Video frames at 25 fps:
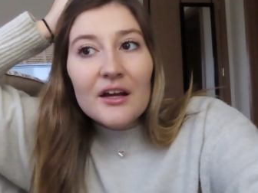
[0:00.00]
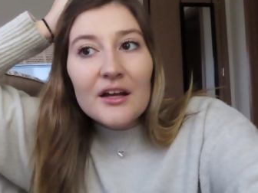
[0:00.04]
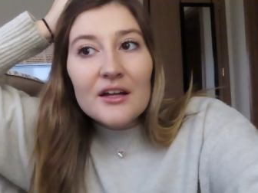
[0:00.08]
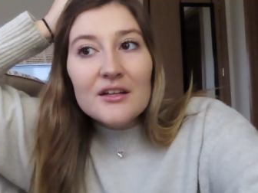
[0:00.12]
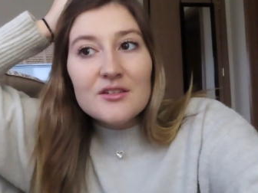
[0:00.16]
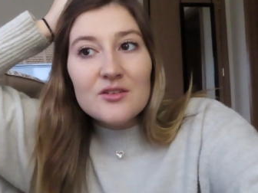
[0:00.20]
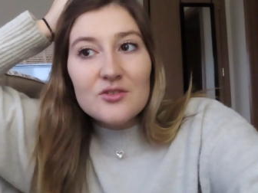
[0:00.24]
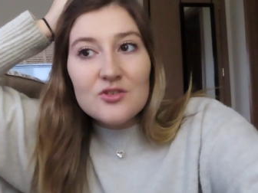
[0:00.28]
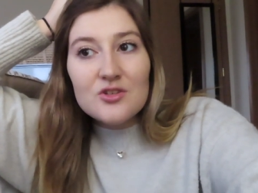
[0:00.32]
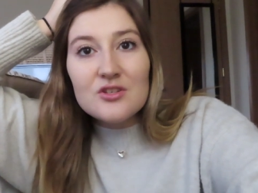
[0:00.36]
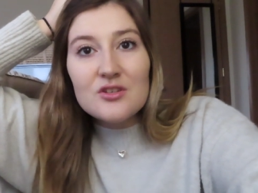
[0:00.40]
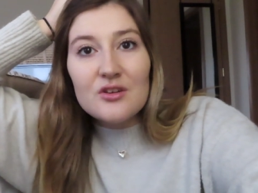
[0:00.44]

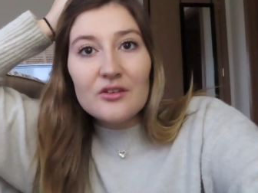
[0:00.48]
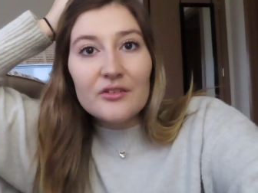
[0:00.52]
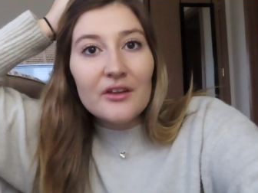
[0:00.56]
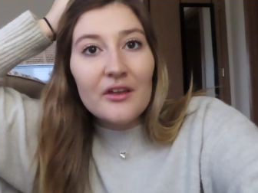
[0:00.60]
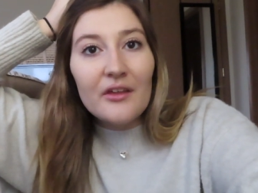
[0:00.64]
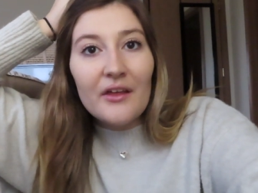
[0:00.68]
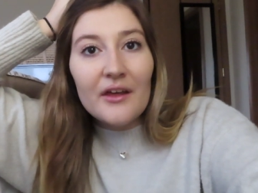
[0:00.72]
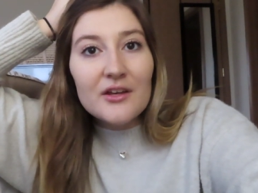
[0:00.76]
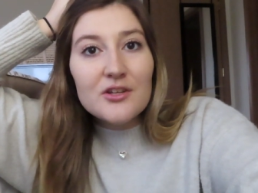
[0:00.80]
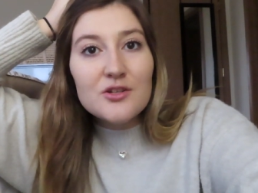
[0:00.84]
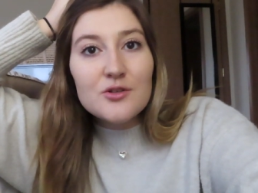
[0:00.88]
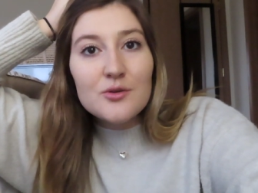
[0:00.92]
And so she's
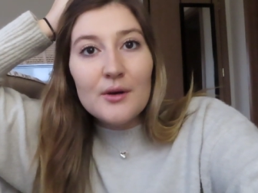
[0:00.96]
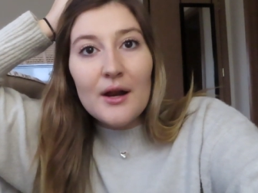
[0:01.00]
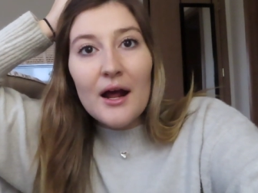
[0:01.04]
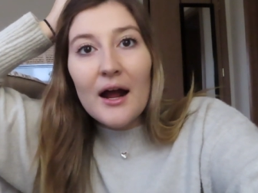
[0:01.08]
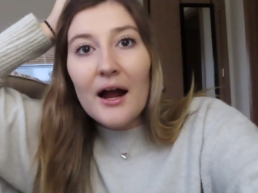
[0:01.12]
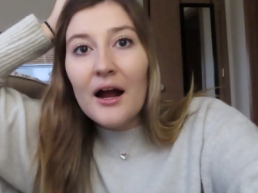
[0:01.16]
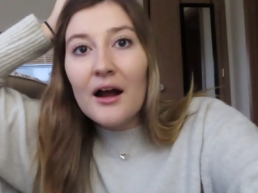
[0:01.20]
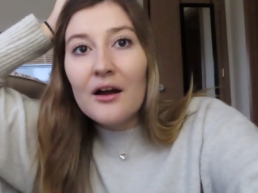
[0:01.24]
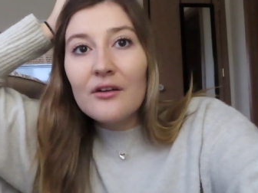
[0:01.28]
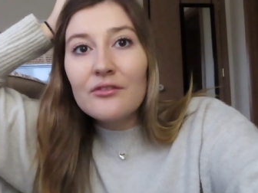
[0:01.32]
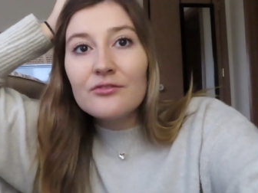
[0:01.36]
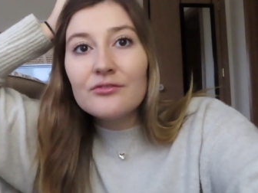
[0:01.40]
only like two and a
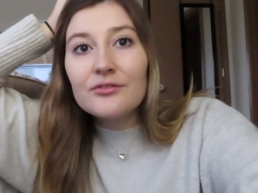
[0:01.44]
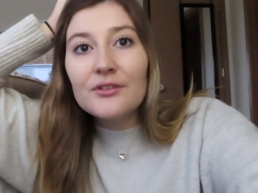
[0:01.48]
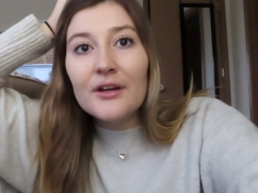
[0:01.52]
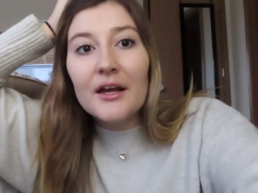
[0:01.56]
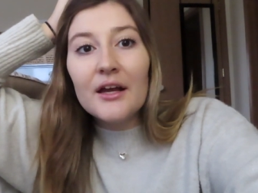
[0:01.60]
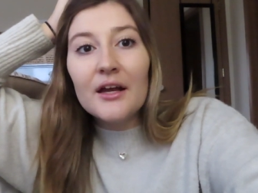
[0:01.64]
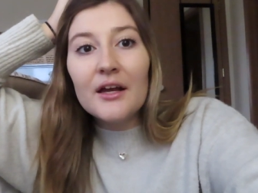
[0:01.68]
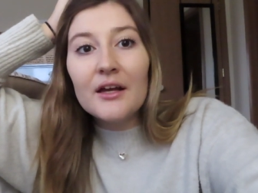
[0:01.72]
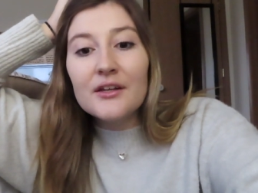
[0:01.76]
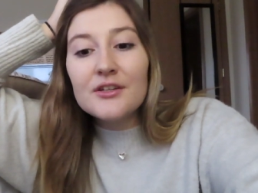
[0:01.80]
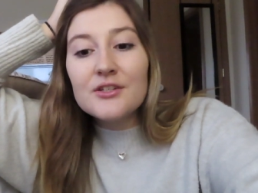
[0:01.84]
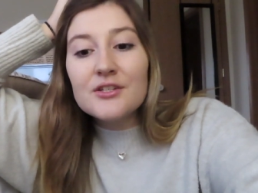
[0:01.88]
half
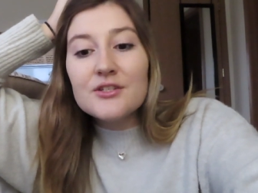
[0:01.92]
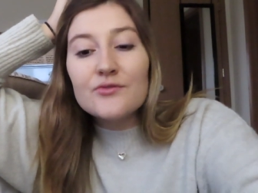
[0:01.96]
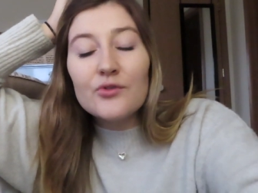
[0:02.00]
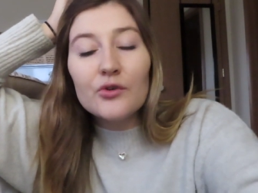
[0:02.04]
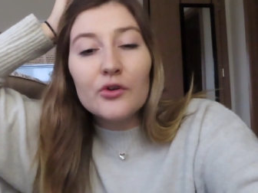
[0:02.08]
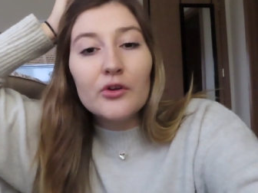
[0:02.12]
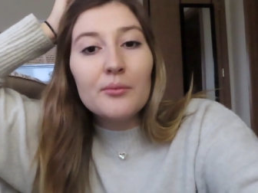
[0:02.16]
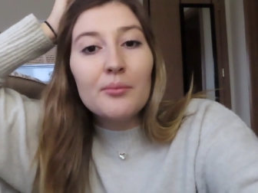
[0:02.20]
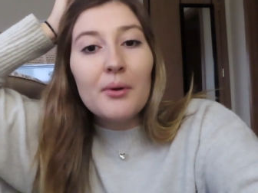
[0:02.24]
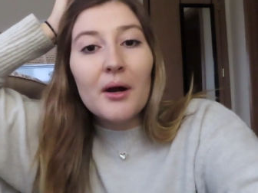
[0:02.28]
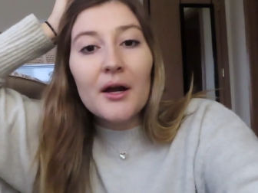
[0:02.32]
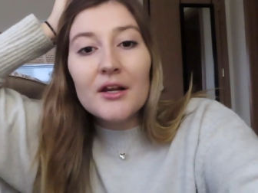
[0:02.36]
and she's
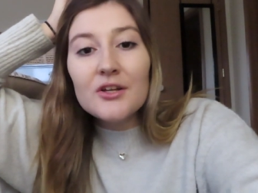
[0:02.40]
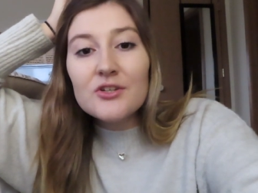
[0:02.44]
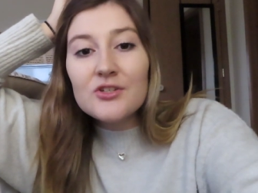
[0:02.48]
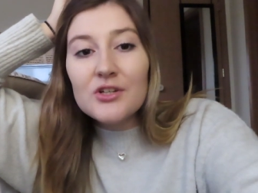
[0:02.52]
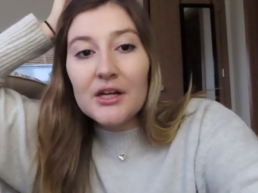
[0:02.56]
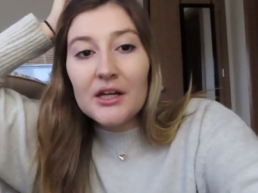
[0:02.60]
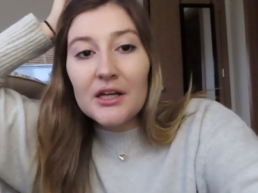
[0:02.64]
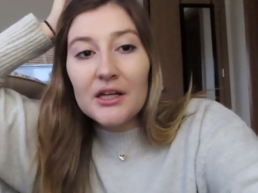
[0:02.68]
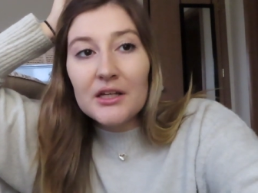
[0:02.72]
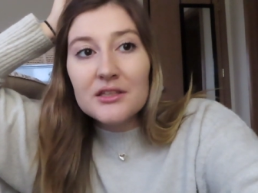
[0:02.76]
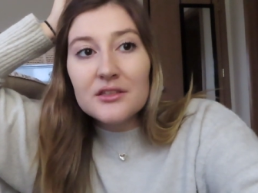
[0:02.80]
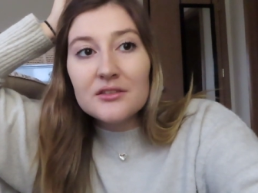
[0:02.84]
fully potty
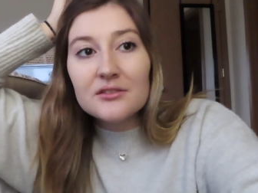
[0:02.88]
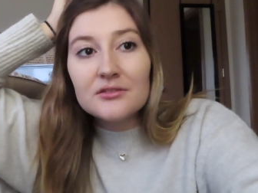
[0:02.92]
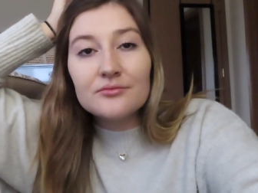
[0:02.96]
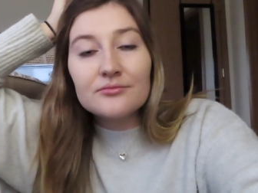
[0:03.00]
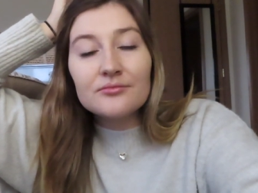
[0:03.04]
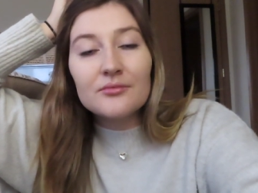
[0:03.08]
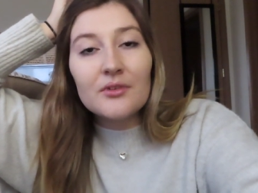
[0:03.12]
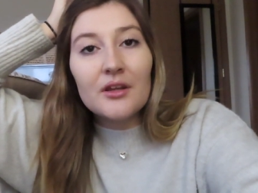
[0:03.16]
trained.